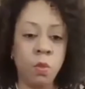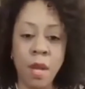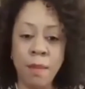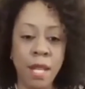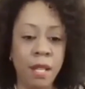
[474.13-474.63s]

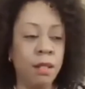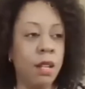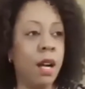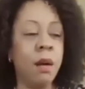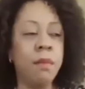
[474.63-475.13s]
women
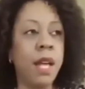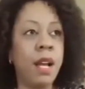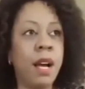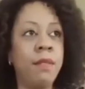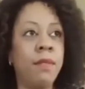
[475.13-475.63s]
um,
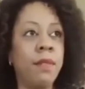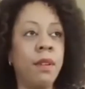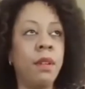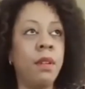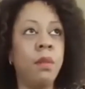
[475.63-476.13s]
that I've
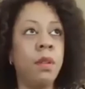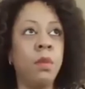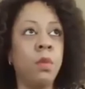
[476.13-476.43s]
uh,